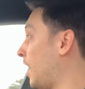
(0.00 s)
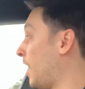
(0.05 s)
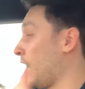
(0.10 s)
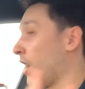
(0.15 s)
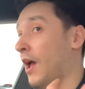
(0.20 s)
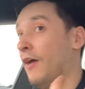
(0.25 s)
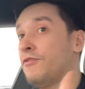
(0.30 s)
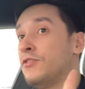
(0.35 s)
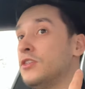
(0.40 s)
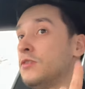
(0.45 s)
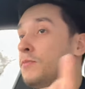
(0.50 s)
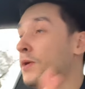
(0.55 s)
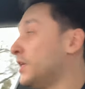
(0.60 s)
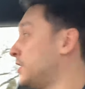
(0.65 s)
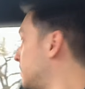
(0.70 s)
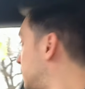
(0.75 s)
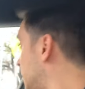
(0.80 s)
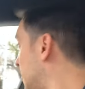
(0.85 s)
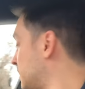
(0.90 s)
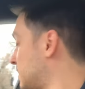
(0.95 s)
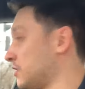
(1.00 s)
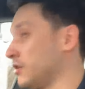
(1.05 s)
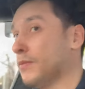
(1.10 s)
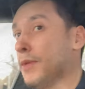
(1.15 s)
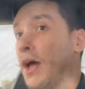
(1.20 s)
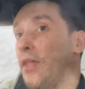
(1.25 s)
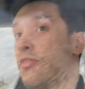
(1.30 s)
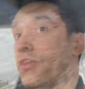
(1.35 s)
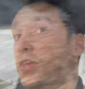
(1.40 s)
I'll have to speak to Tesla about